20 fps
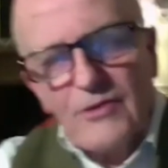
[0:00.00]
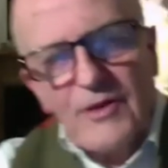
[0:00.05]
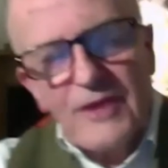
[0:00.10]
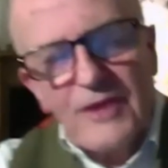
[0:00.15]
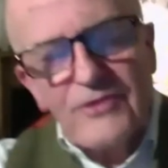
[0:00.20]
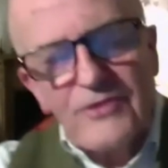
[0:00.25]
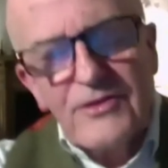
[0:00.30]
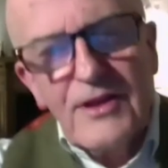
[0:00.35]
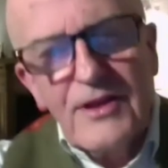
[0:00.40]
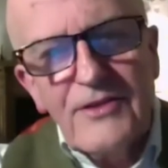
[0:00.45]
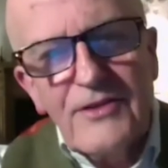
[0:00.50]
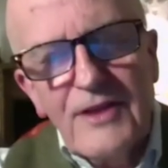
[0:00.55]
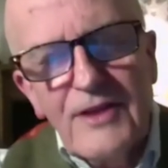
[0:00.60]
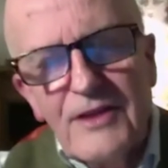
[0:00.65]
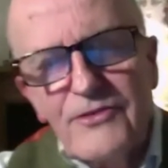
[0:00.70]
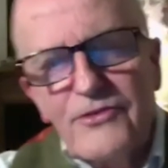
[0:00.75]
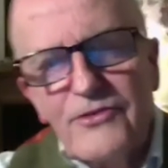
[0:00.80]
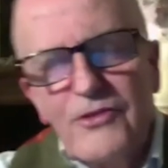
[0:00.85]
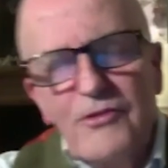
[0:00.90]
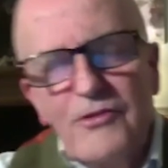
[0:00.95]

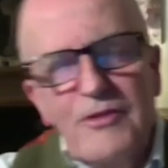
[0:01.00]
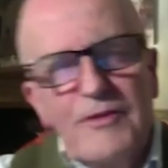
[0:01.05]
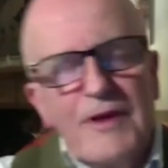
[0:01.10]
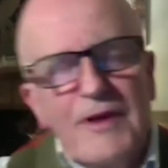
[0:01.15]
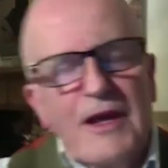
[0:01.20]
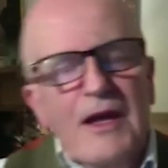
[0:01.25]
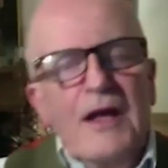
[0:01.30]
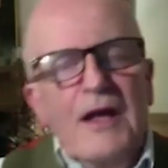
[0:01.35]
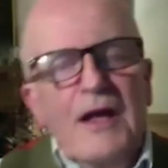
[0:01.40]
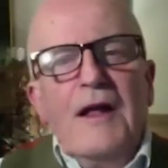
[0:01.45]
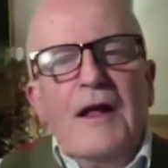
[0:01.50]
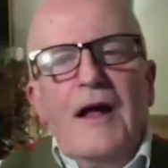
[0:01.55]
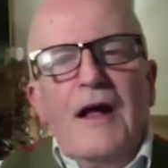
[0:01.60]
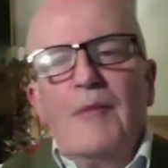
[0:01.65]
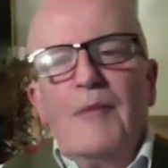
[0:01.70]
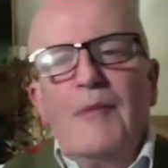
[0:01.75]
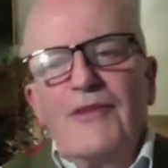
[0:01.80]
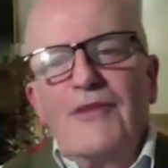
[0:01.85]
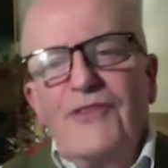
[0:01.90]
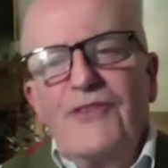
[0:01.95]
That's terrific. I
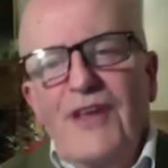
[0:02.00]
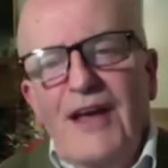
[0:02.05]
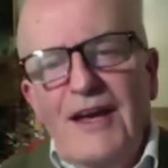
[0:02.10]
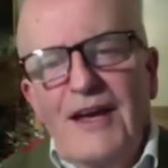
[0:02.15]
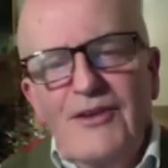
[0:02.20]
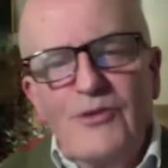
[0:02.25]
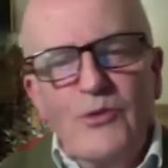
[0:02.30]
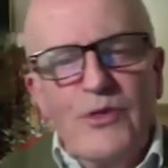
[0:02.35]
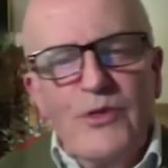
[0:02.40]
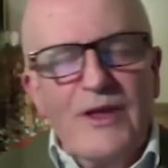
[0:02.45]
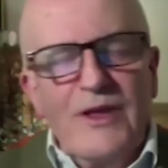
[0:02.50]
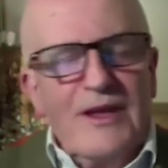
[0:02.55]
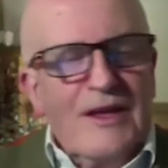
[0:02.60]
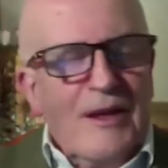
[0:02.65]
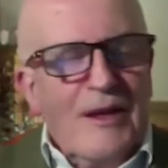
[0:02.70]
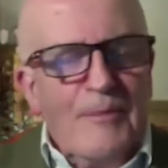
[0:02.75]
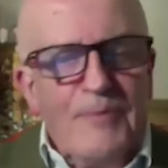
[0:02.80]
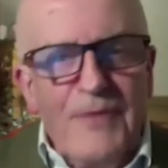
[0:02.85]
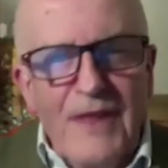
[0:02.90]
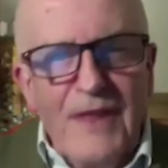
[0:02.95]
must say, I do think
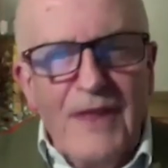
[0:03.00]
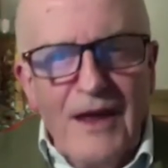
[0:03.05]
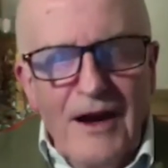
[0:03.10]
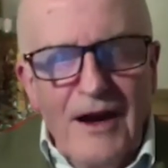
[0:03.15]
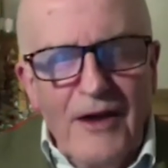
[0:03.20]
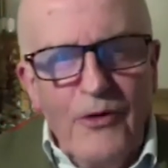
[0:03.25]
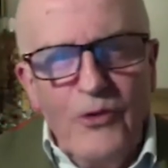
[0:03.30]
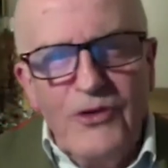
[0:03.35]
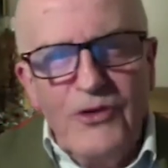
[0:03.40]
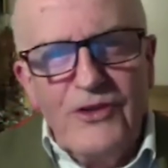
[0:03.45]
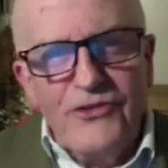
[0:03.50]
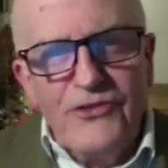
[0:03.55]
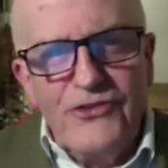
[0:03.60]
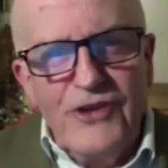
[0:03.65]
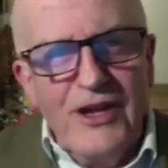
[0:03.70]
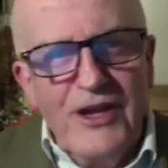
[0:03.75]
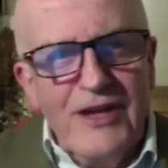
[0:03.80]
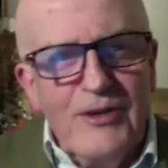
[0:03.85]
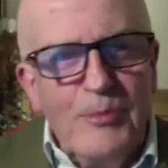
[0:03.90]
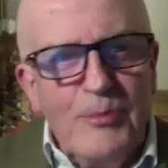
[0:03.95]
our audience
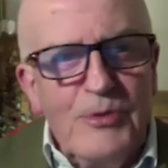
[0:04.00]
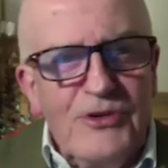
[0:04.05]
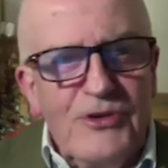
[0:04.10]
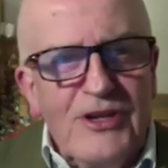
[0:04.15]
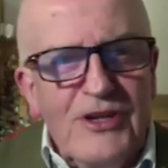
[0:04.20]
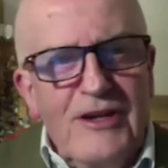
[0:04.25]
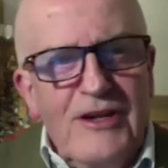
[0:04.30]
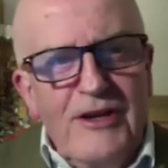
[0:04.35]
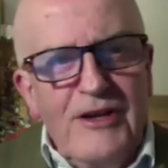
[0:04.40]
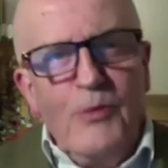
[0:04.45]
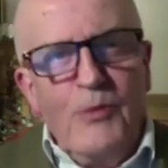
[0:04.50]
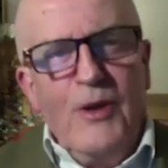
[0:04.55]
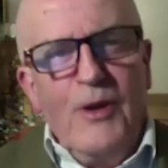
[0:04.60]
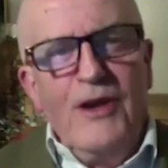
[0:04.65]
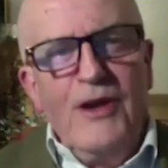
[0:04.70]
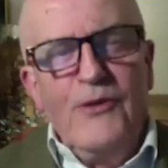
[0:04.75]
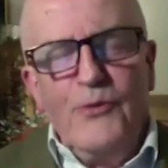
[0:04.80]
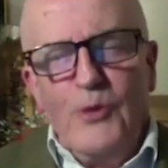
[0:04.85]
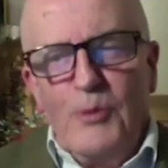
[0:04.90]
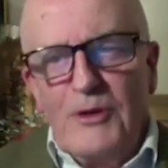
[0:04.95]
tonight are particularly
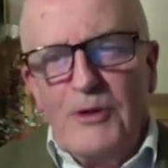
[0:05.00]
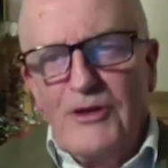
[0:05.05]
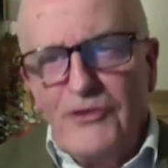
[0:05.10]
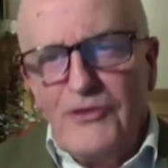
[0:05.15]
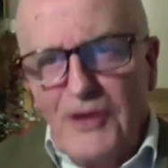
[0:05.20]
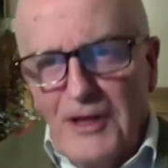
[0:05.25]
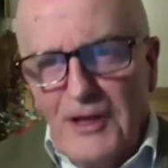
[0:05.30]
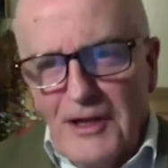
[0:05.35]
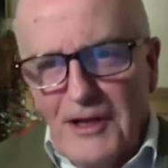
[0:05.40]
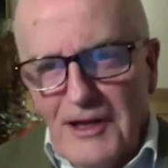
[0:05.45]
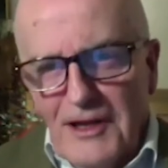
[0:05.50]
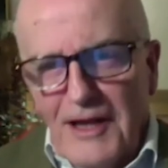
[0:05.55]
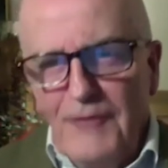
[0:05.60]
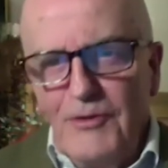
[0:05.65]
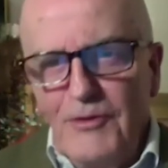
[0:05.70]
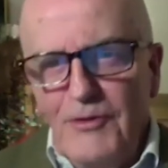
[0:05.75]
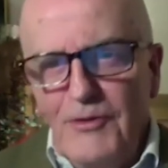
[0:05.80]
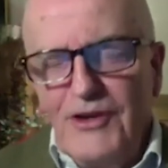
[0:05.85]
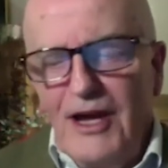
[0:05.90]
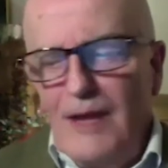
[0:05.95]
wonderful, because
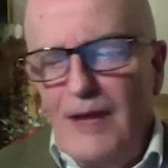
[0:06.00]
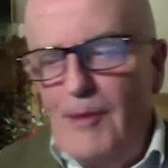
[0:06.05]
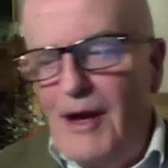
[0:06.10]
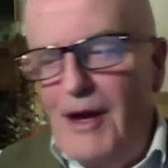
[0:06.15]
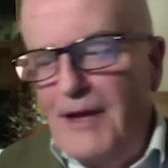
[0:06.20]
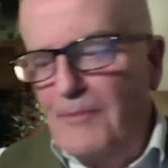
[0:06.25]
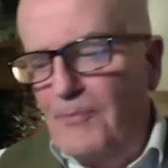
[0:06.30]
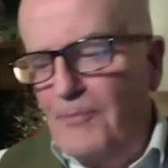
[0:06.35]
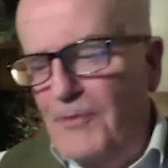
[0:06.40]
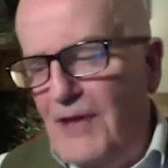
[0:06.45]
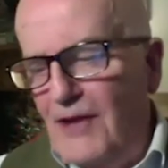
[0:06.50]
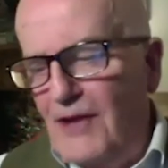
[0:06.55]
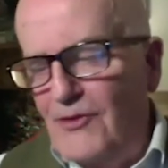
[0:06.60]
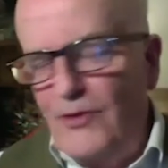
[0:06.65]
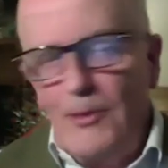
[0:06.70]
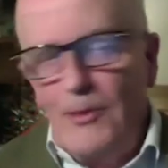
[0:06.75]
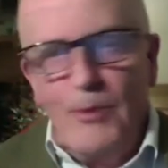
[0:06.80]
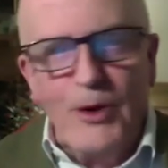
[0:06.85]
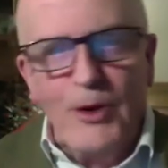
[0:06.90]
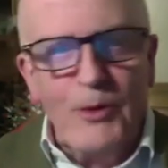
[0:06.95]
every time I get to
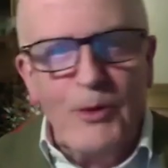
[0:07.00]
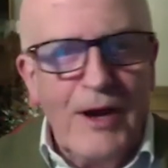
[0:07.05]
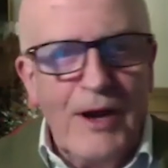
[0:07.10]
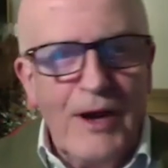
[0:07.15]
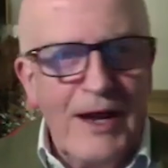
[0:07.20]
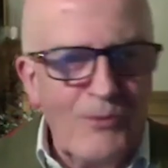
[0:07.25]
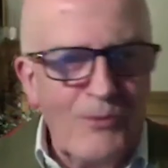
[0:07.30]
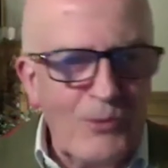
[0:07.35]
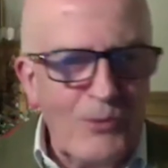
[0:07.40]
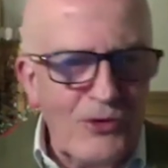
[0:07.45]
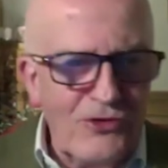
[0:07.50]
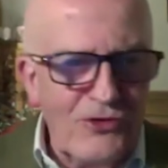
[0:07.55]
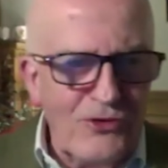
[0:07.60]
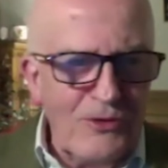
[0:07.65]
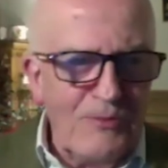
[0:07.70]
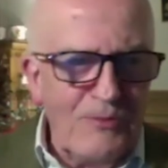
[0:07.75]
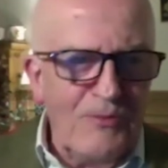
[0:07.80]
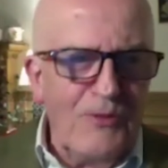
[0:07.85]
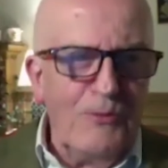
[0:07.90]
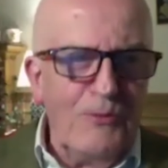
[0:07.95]
the point where I wish
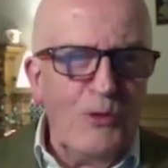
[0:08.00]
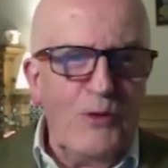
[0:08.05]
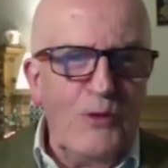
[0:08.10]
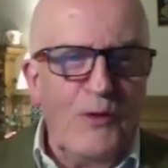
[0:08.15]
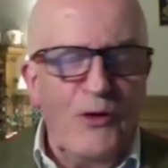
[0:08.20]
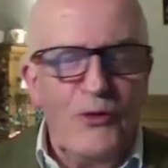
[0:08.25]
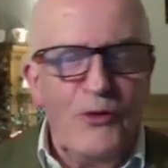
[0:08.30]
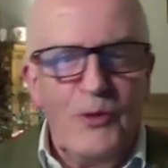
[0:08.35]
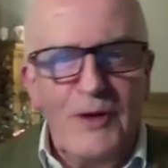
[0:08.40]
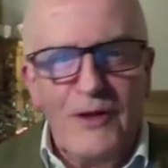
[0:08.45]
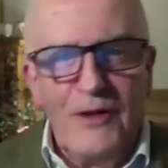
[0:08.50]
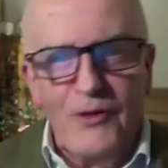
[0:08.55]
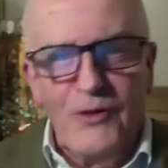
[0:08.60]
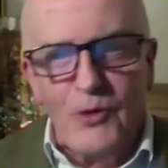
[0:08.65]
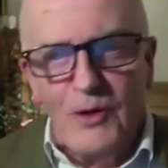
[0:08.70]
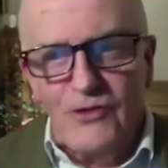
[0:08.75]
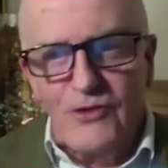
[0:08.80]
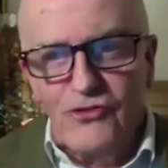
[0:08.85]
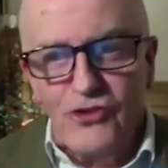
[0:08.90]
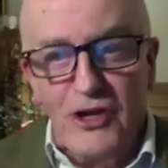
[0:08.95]
to move on to another
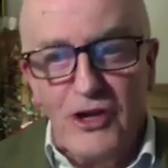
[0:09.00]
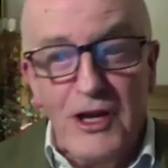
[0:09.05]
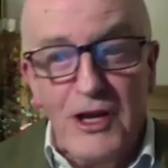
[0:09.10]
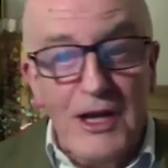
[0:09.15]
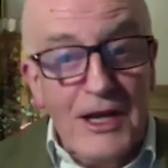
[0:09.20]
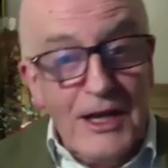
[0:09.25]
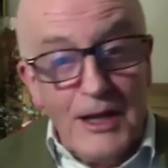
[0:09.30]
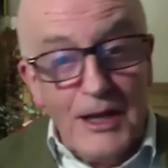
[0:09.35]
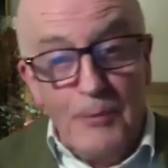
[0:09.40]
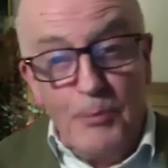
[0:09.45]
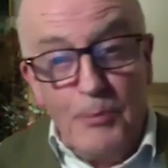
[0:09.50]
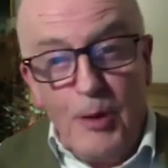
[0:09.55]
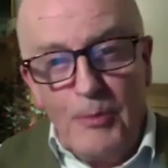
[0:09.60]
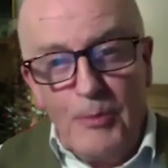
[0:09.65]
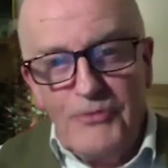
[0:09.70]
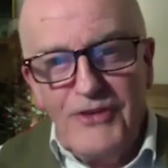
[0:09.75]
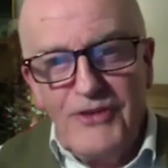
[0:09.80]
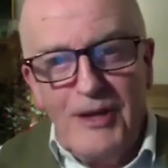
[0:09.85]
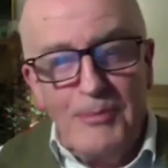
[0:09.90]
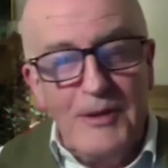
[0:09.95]
question, it
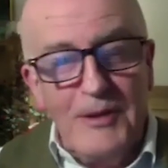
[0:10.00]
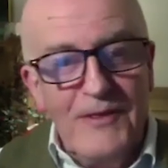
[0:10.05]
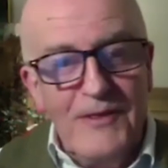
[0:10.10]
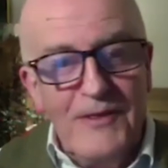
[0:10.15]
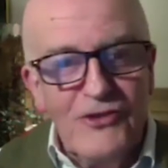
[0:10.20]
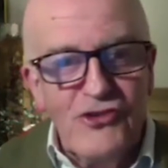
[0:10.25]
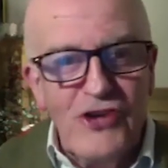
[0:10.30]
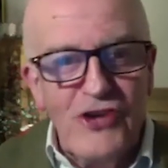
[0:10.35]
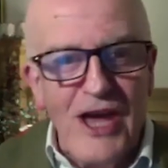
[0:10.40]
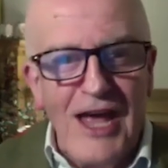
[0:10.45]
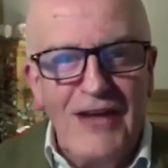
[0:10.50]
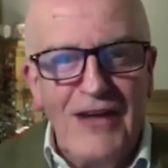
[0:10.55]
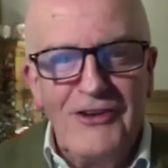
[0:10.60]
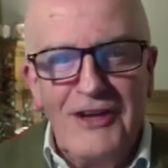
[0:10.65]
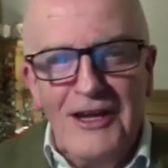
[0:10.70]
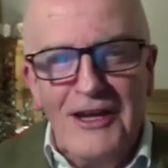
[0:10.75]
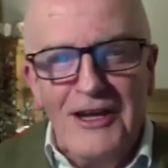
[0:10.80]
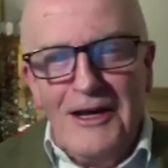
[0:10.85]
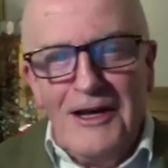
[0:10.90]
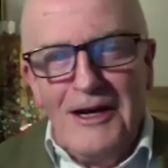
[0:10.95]
pops up in the chat.
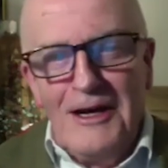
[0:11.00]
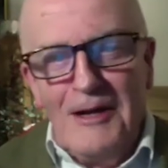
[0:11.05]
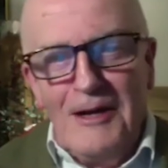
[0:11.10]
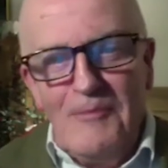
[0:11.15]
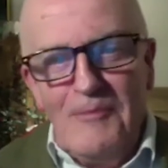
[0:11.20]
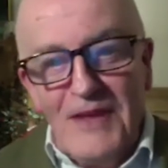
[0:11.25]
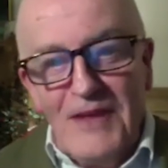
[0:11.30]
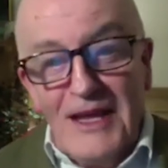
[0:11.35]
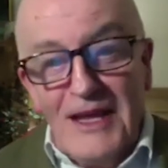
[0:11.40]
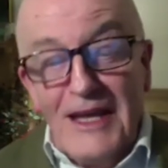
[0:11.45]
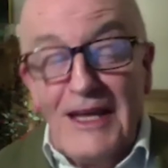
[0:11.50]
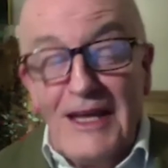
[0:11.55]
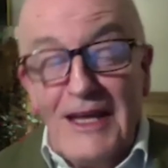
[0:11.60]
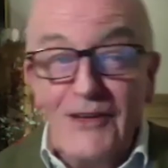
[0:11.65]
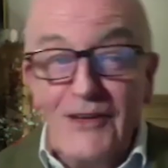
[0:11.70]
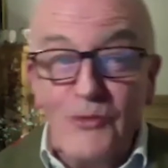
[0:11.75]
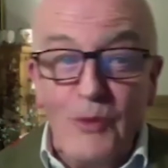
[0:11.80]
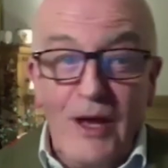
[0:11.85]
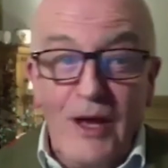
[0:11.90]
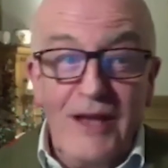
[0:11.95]

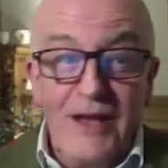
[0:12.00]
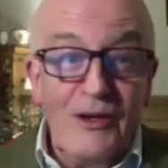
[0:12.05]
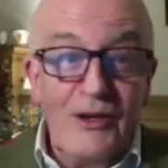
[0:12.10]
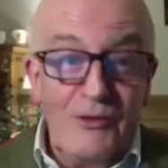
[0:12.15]
Here's one.